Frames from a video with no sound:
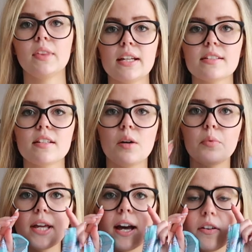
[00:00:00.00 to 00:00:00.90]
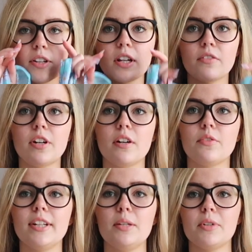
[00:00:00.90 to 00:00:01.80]
Next up, we have another
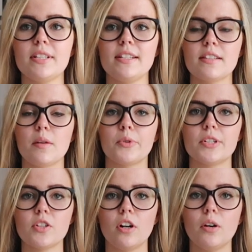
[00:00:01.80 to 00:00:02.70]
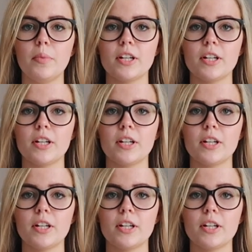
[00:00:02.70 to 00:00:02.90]
really pretty summery top.